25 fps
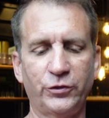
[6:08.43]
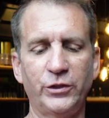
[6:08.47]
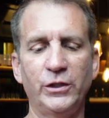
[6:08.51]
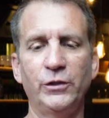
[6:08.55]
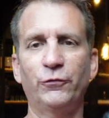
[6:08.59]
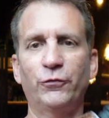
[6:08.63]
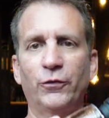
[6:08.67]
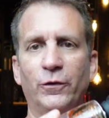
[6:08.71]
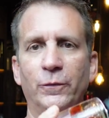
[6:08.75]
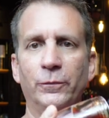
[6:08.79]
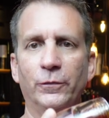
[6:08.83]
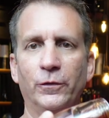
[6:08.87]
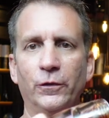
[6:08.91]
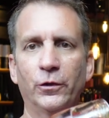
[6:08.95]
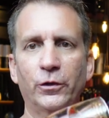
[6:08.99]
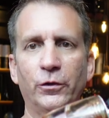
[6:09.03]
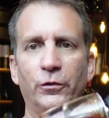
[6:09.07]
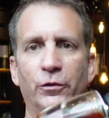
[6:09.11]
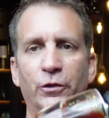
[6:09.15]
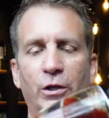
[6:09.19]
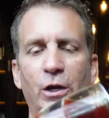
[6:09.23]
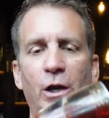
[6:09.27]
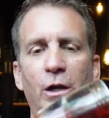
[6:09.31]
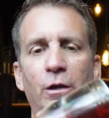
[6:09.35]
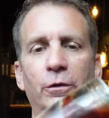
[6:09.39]
see from, look at
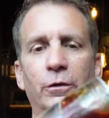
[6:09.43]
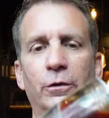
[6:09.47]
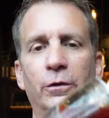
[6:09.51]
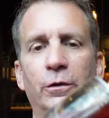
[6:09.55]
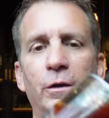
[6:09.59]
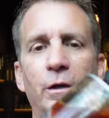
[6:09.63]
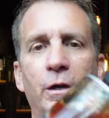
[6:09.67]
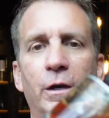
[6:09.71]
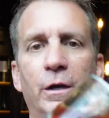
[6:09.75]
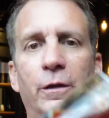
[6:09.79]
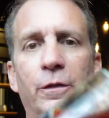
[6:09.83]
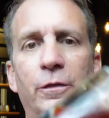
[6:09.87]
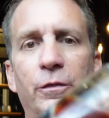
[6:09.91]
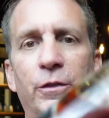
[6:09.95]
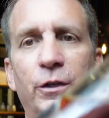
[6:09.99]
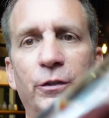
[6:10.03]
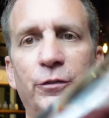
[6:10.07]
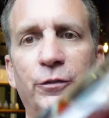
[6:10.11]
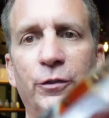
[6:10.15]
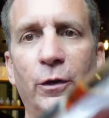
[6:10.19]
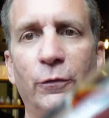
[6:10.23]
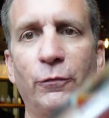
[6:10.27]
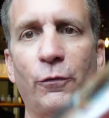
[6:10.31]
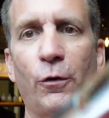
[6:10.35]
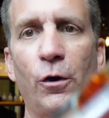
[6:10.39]
the color.
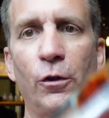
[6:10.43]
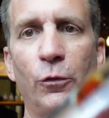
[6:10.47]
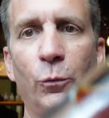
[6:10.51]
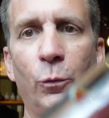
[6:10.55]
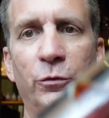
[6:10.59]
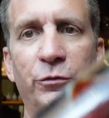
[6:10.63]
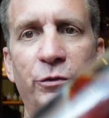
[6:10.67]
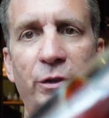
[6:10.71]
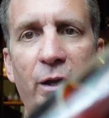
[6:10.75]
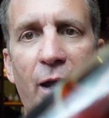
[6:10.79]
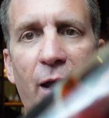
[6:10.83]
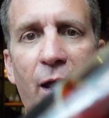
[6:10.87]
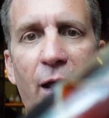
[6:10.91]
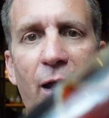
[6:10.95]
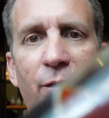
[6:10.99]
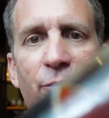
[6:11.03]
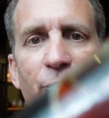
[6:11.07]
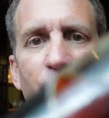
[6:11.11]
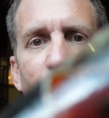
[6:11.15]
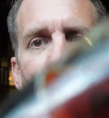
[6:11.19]
This, of all the ones I have